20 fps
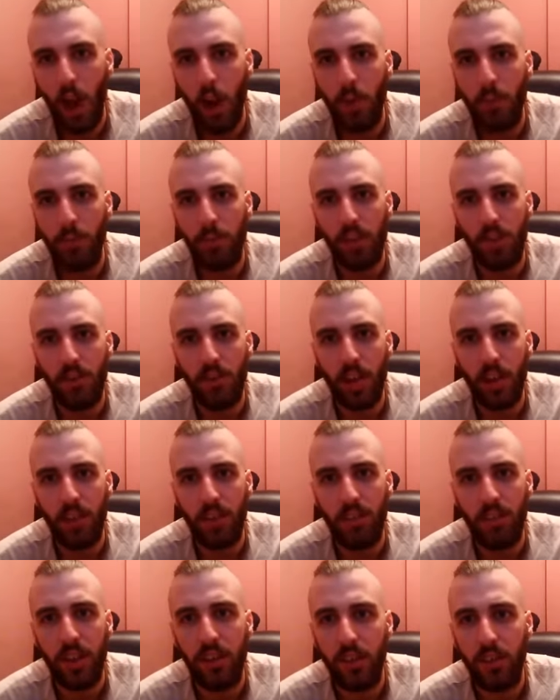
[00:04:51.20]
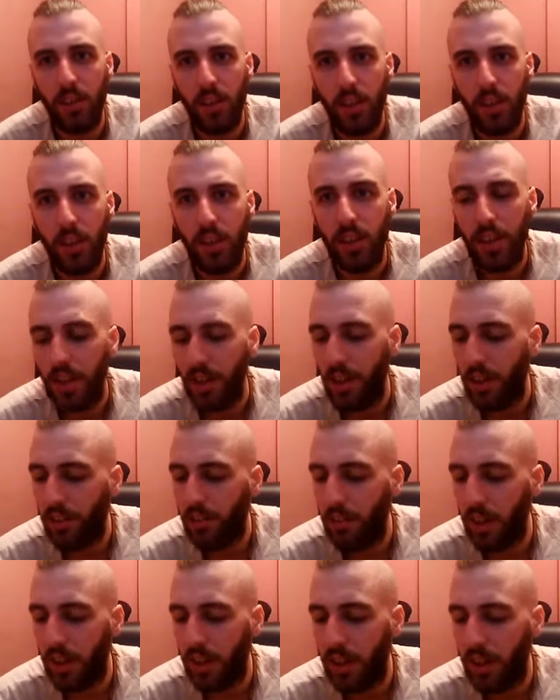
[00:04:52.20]
ohms adjusting,
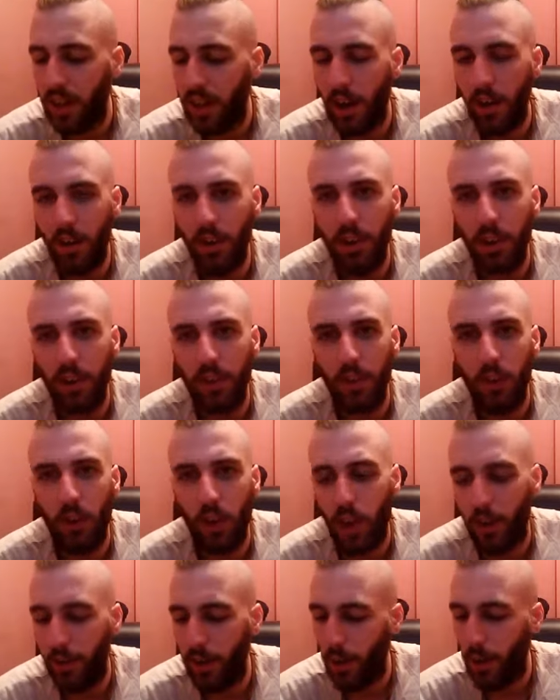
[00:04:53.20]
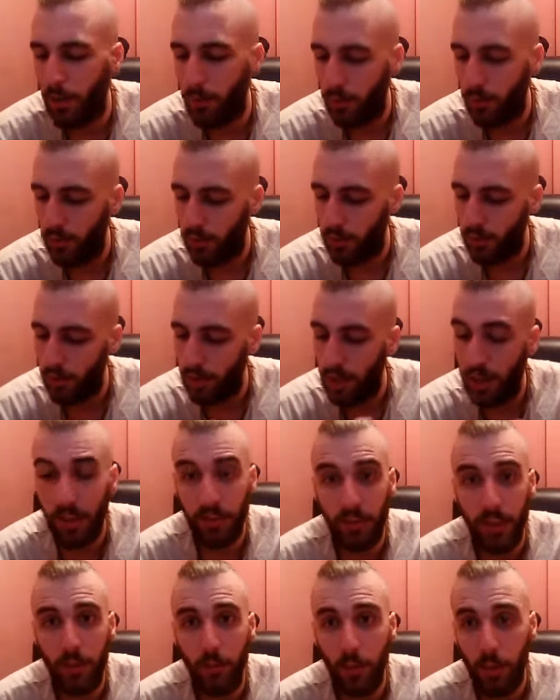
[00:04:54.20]
saying the lower and higher ohms, now
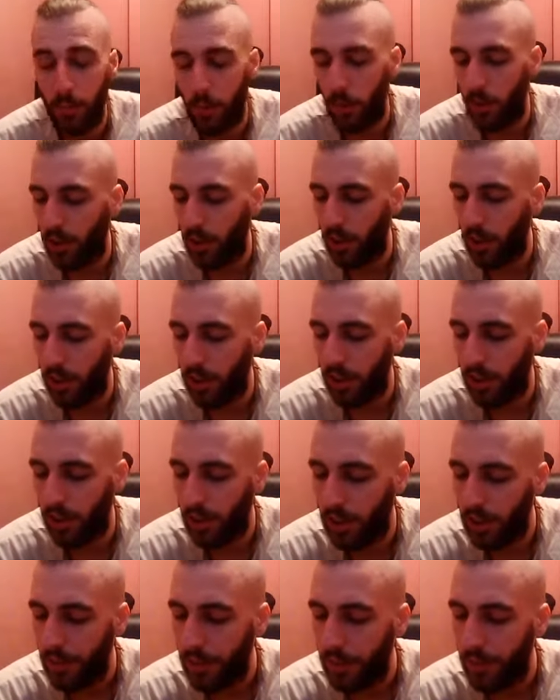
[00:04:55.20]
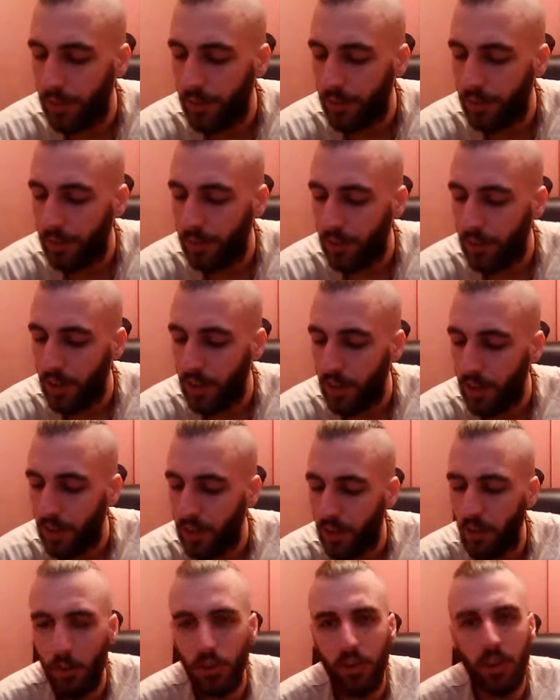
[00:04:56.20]
it's saying 1.9.
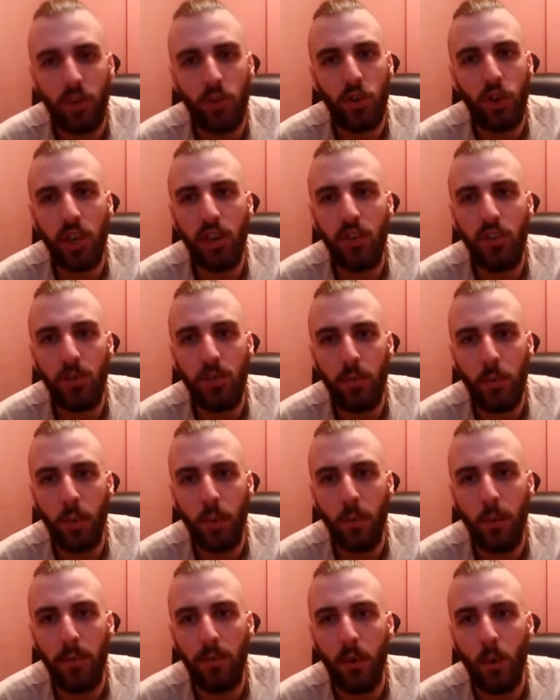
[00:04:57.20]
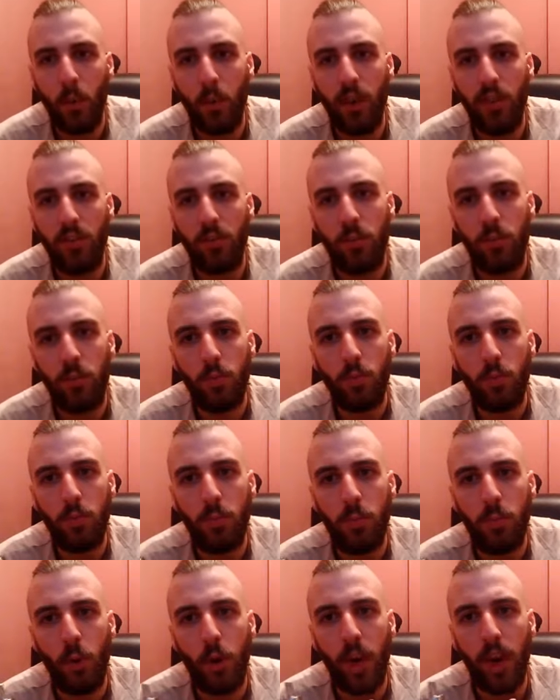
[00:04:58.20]
It's also changing what my voltage
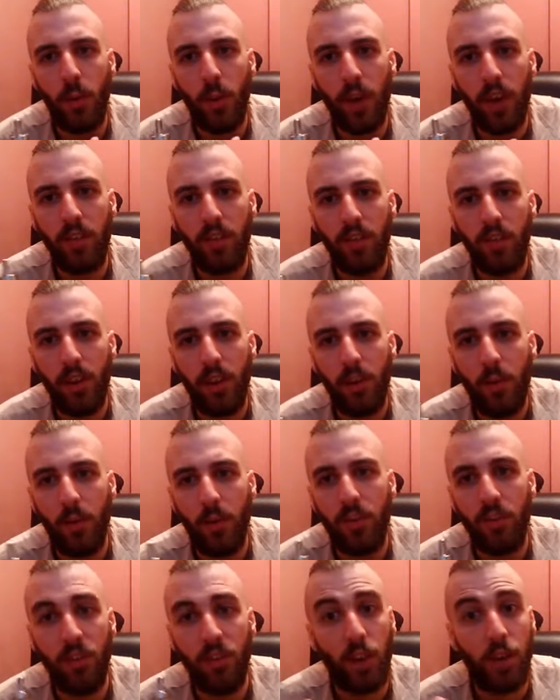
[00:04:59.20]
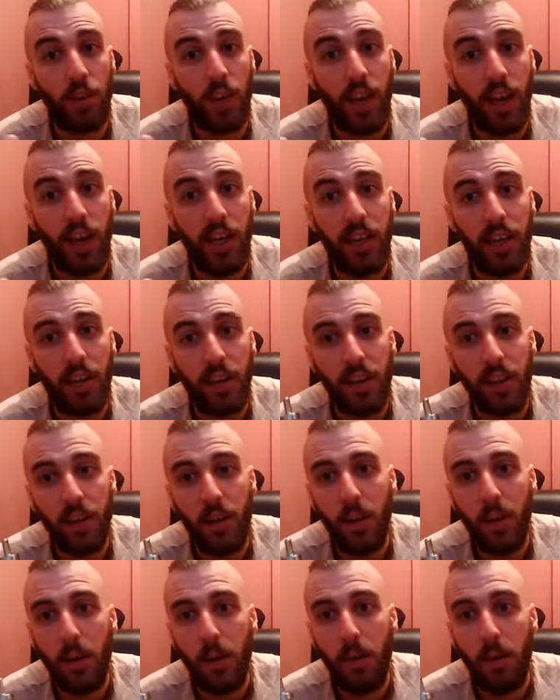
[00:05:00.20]
put out is, which is okay,
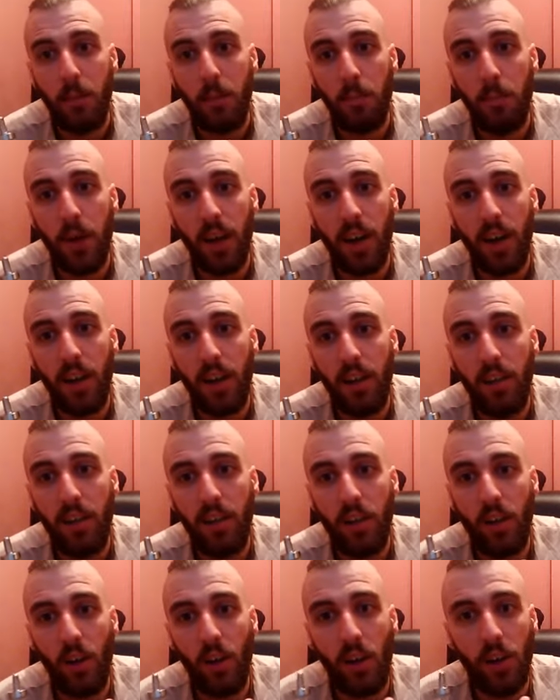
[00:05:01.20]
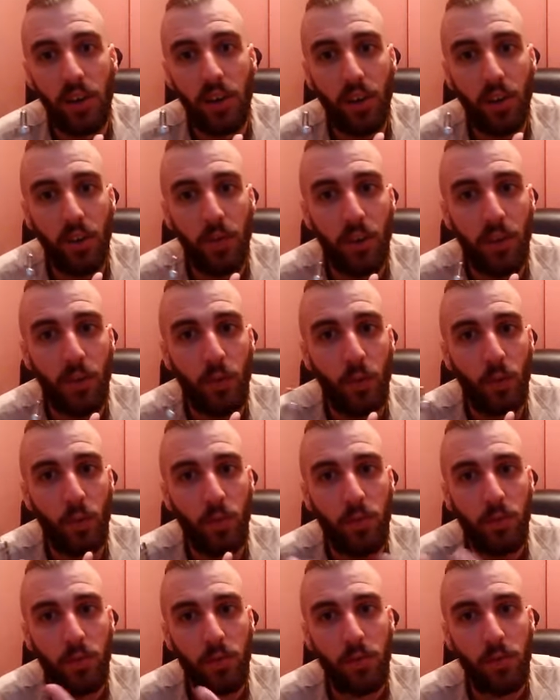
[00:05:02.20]
but I know they're
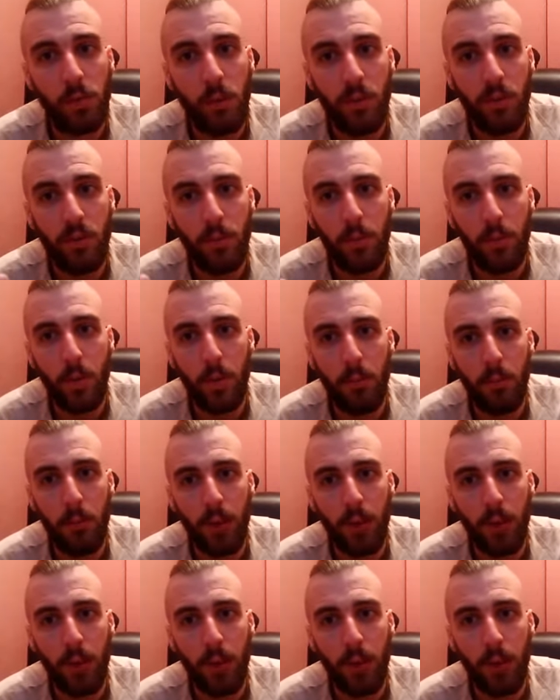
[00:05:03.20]
all supposed to be